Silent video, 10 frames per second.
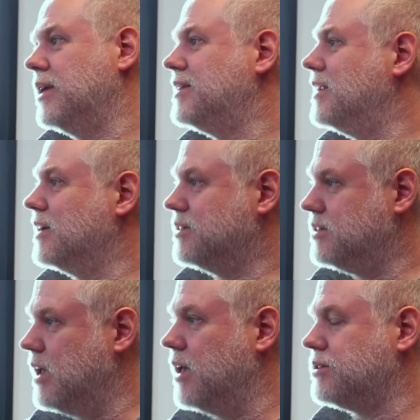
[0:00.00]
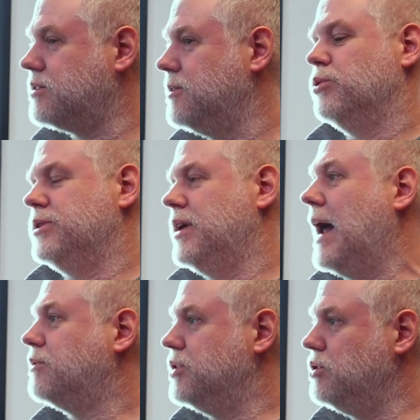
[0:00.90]
That didn't exist. So we set
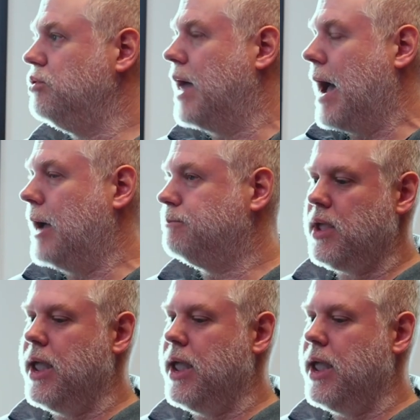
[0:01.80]
out to do that.